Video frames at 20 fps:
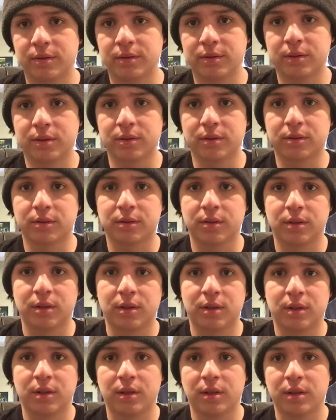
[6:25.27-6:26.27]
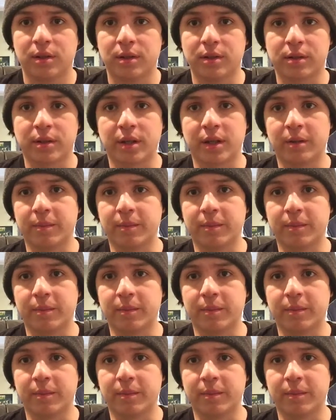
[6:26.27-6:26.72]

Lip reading: so there's got to